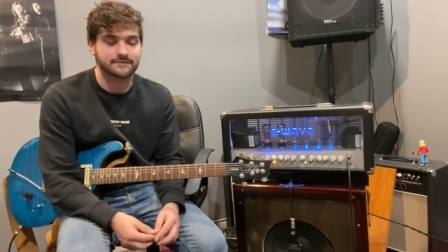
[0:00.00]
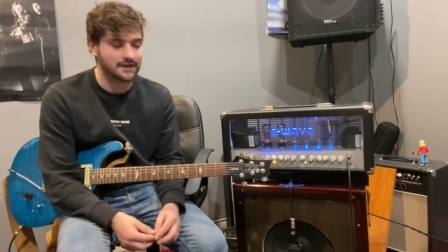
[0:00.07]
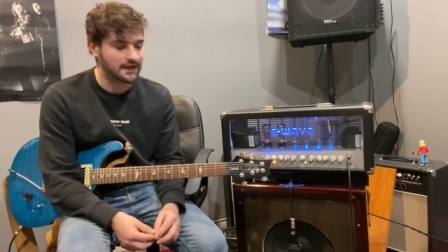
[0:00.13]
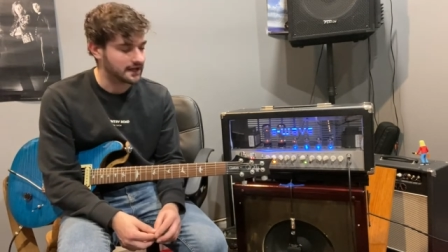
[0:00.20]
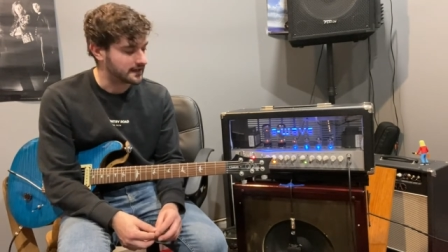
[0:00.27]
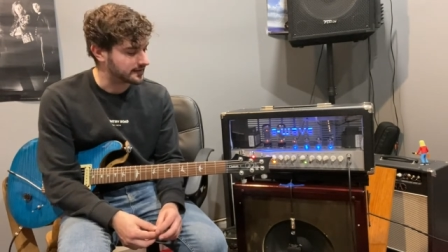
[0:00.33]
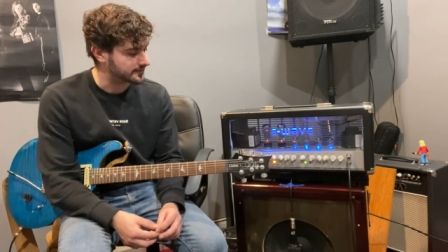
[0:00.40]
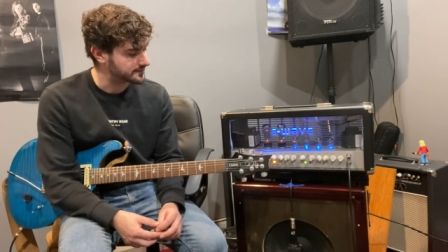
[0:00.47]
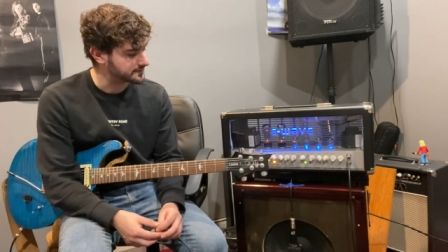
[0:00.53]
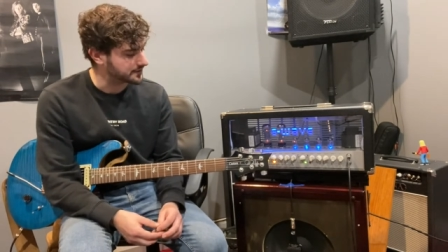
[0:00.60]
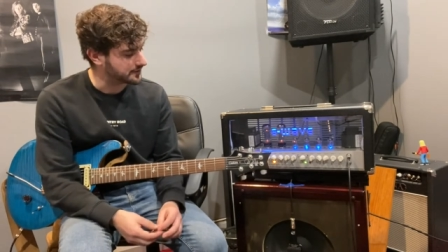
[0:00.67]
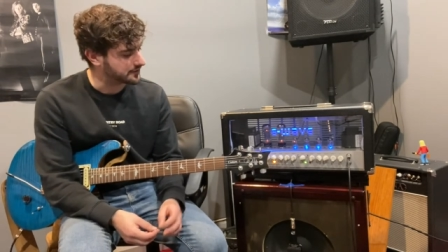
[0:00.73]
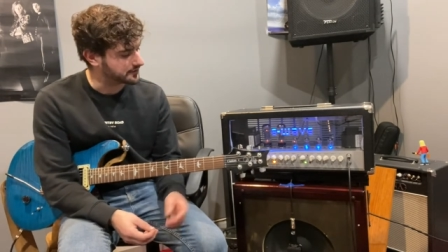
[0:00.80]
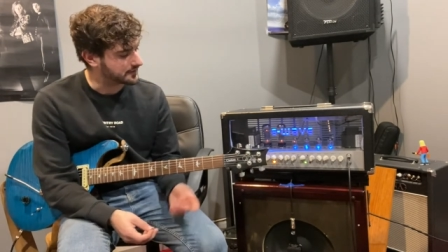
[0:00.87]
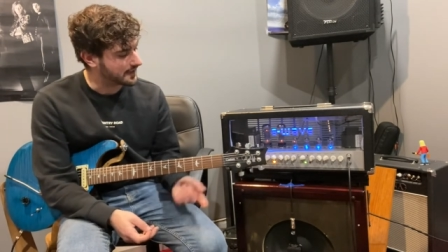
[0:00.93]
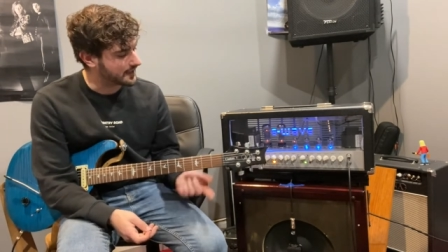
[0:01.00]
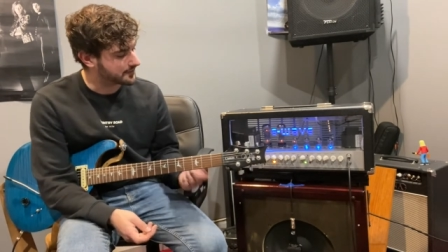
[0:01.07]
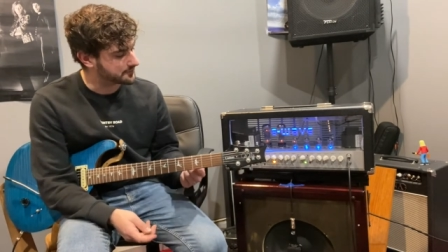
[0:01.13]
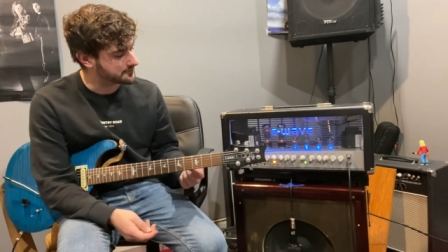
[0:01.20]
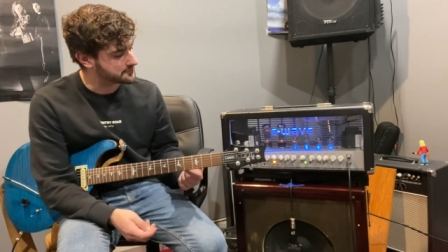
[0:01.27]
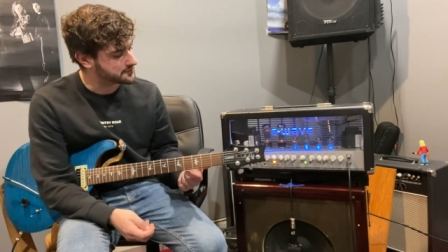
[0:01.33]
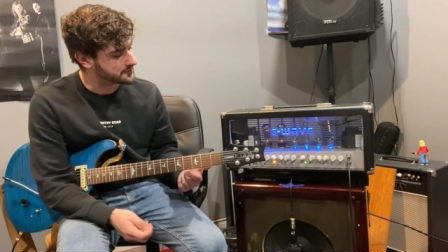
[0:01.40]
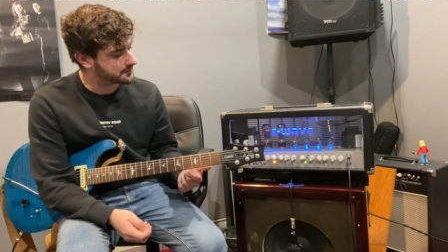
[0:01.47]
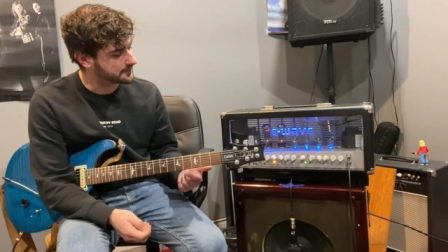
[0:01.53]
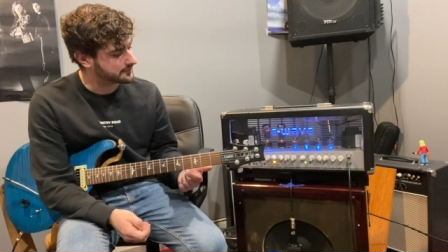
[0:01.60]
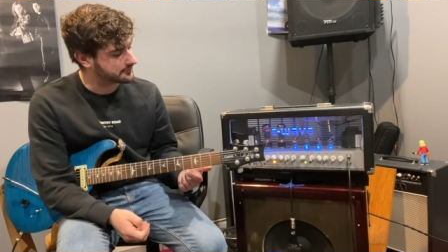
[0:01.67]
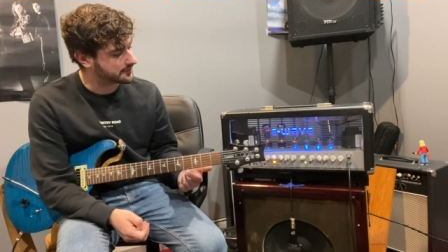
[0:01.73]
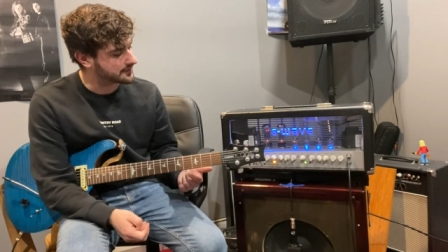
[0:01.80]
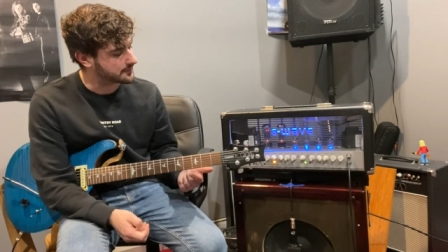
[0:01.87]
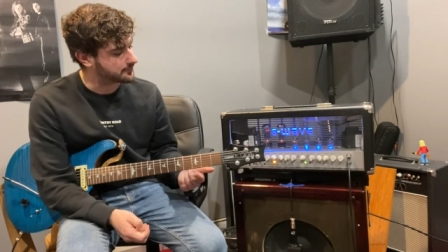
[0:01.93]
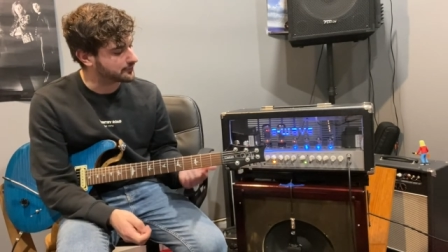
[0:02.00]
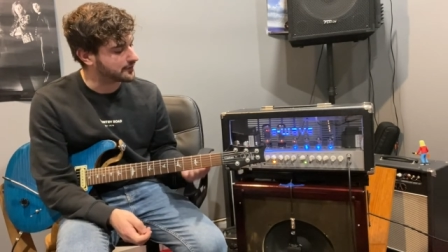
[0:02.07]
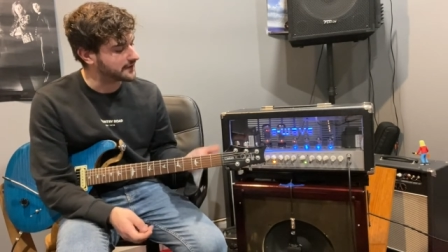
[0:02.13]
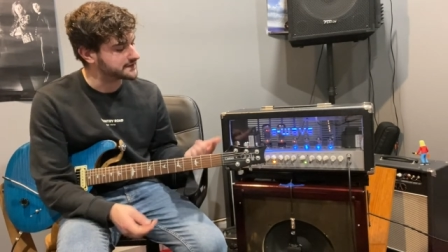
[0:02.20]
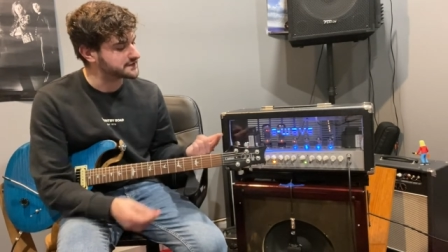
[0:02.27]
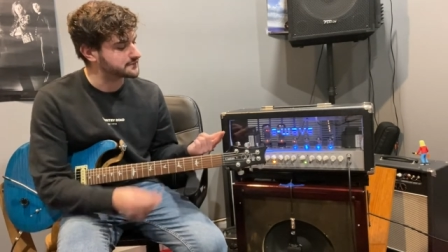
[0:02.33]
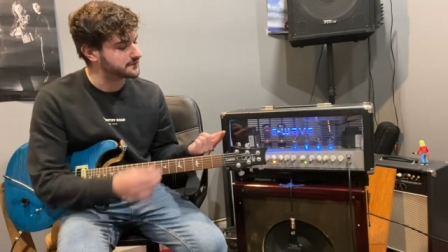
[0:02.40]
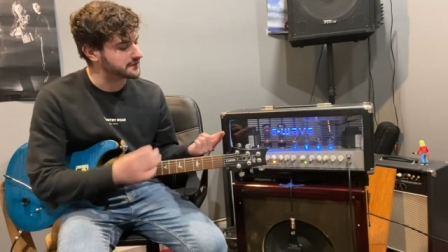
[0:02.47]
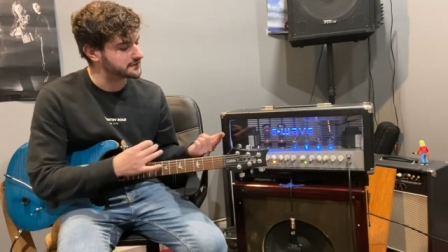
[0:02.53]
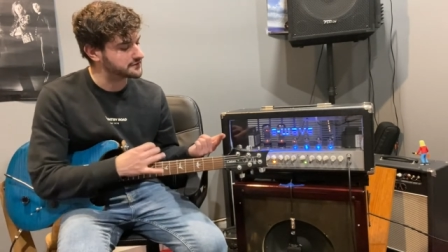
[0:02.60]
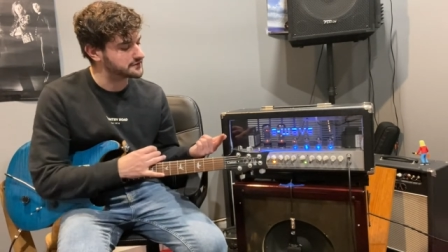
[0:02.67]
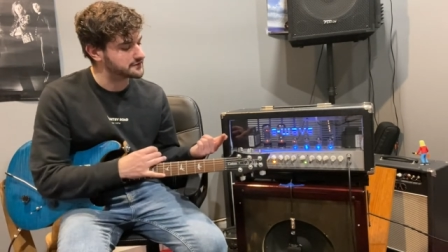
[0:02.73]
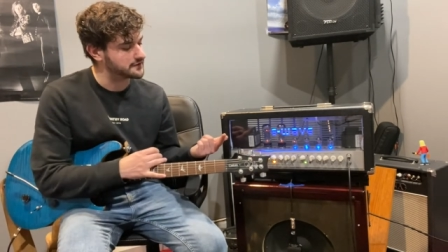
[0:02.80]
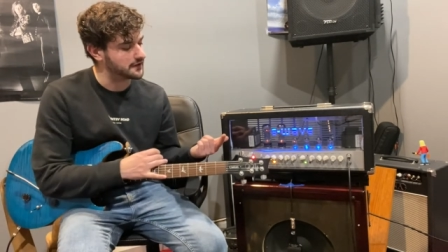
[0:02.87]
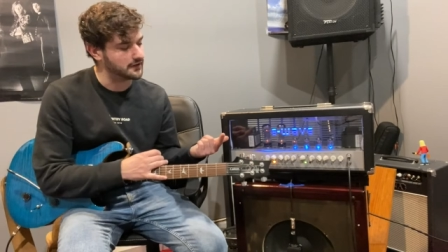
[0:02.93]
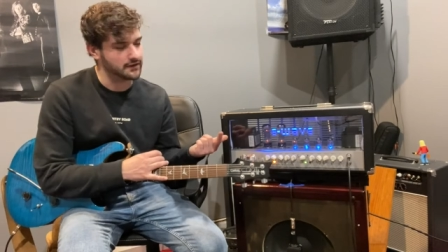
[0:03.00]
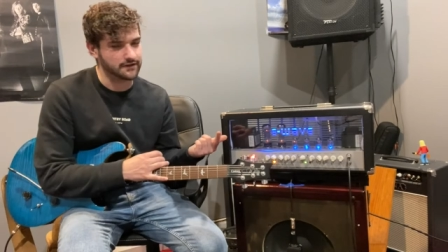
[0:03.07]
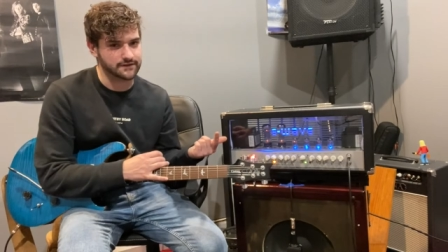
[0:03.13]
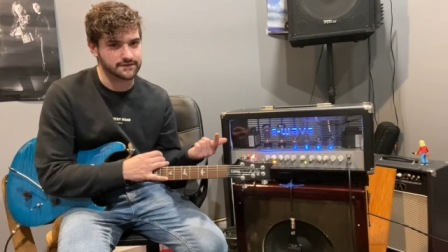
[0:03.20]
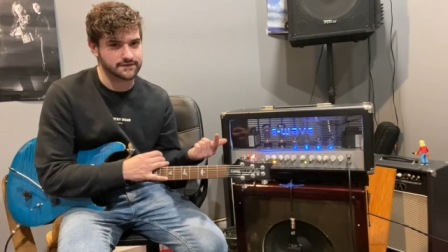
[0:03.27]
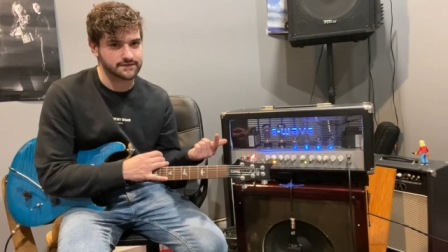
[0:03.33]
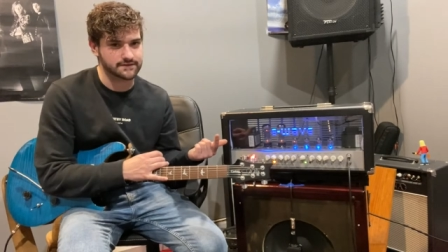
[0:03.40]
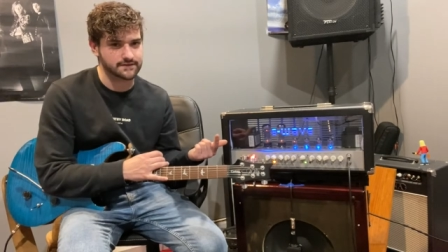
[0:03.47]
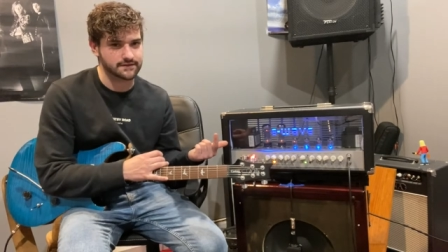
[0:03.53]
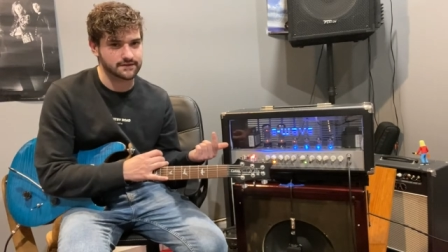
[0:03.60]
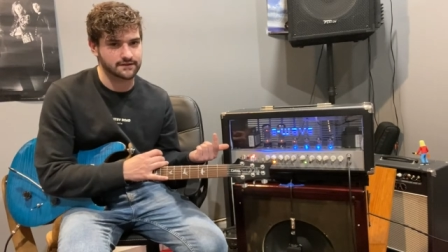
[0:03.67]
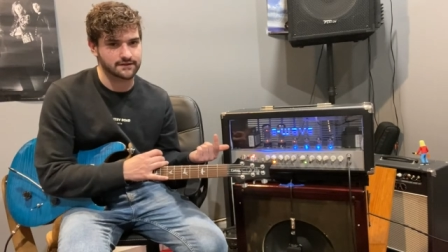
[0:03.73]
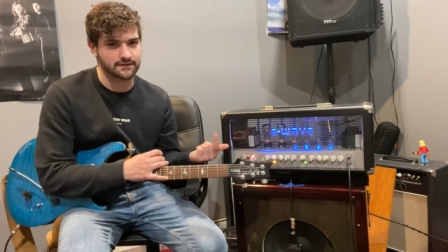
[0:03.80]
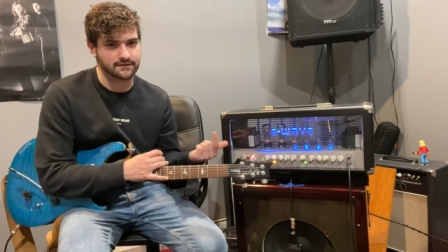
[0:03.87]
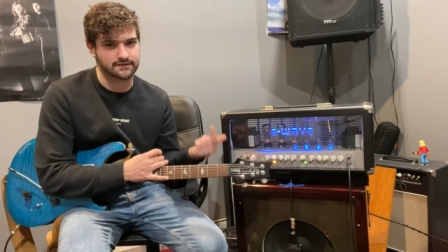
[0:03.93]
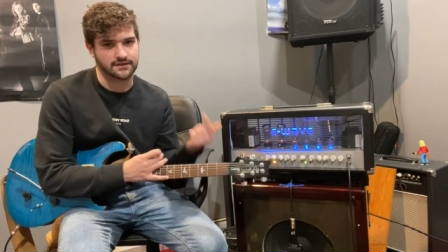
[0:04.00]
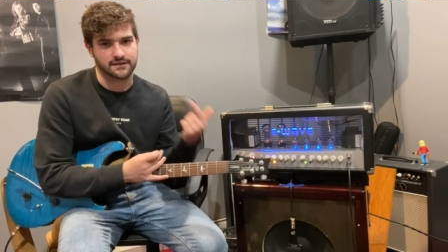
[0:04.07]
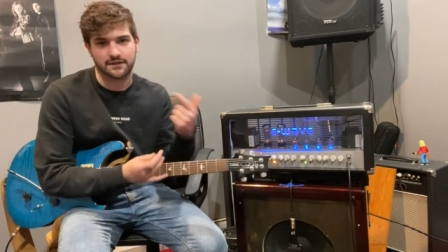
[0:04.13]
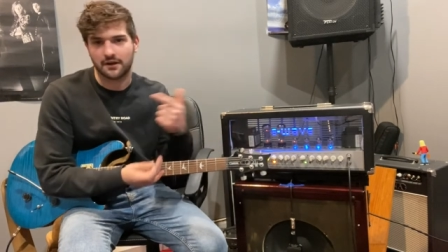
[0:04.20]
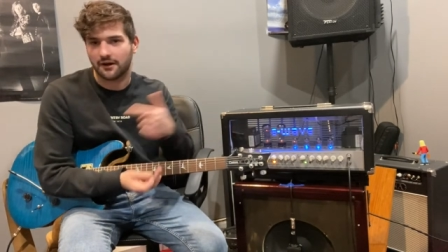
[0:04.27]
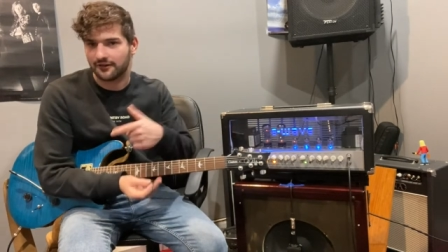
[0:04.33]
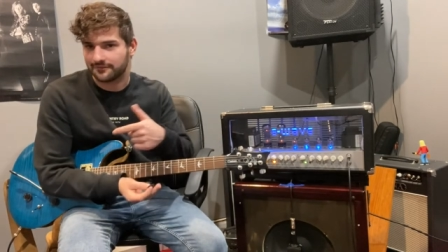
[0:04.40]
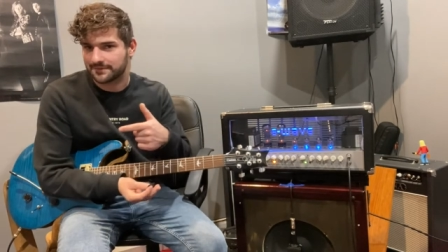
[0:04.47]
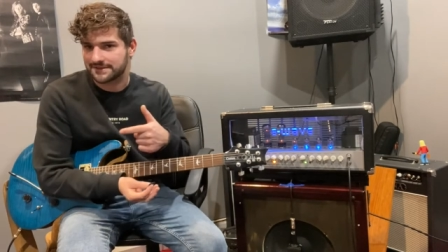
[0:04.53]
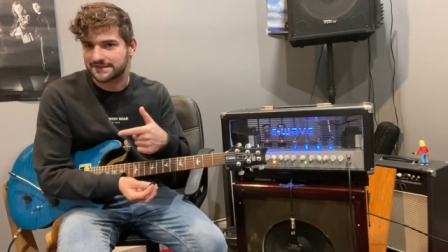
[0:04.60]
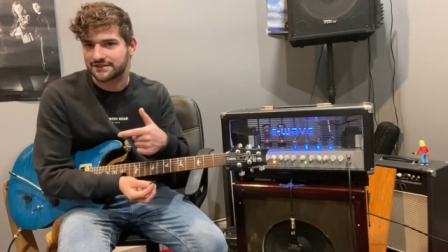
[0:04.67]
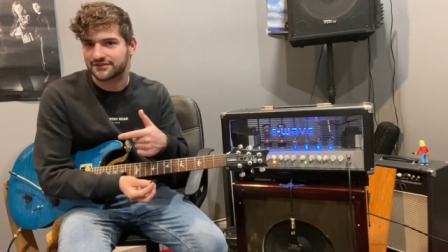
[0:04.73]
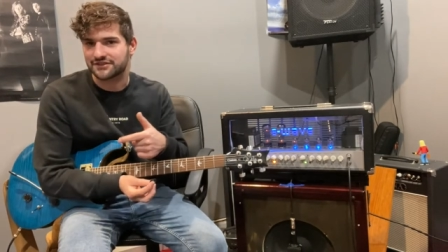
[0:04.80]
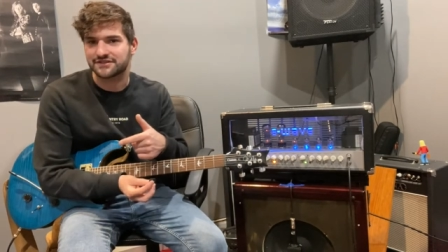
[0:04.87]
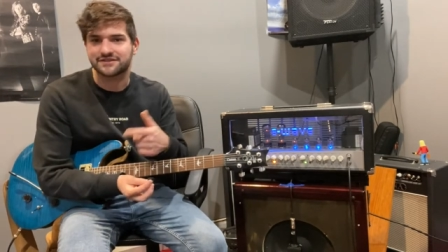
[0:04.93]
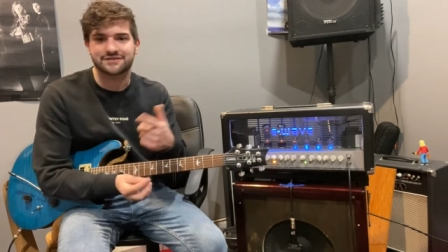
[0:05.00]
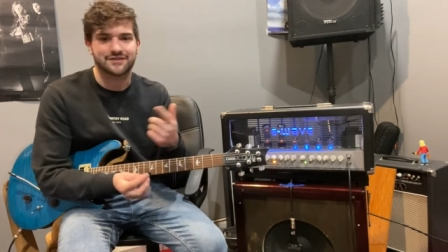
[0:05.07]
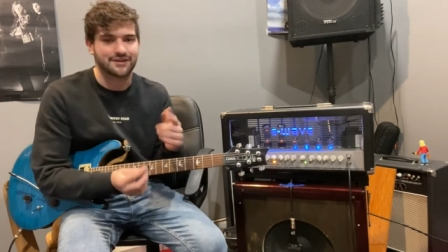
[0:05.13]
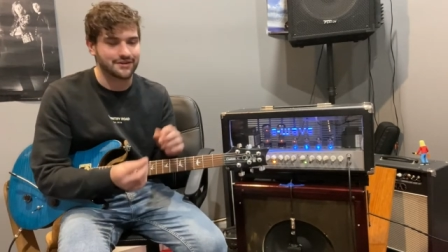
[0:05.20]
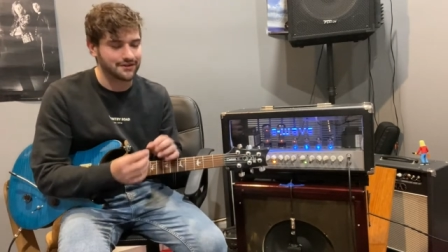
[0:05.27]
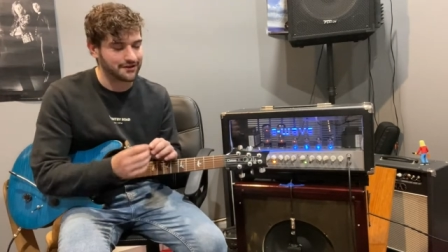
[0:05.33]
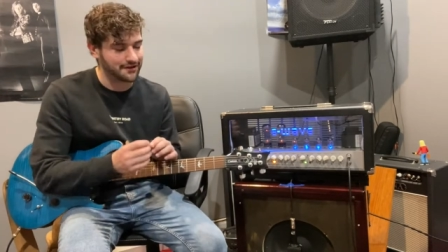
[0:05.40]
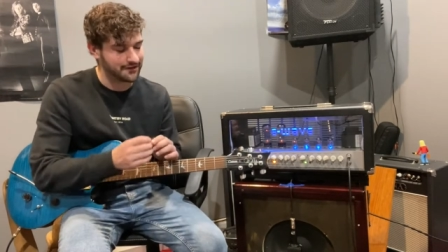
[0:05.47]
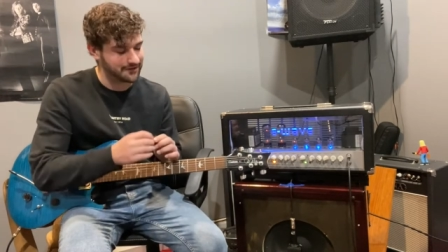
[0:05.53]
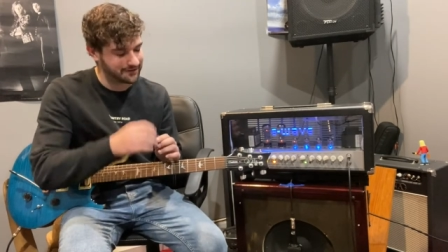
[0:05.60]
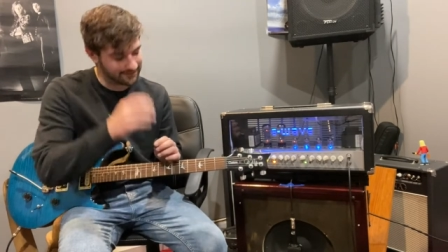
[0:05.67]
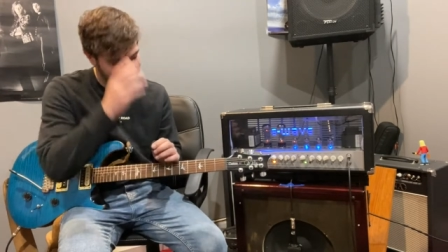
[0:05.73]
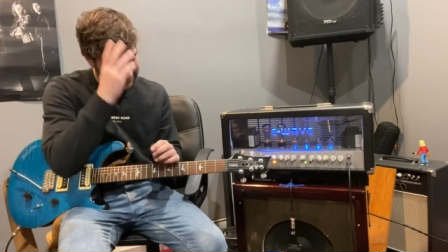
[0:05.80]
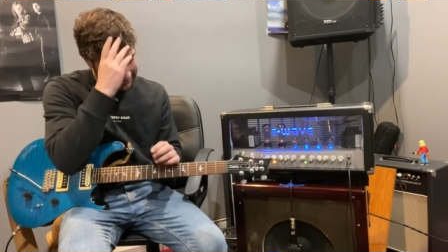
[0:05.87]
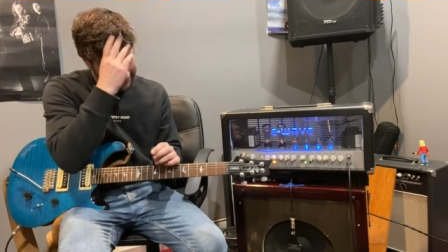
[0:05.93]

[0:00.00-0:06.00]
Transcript: Uh, so counterintuitively, the bright switch turns to the off position to turn it on.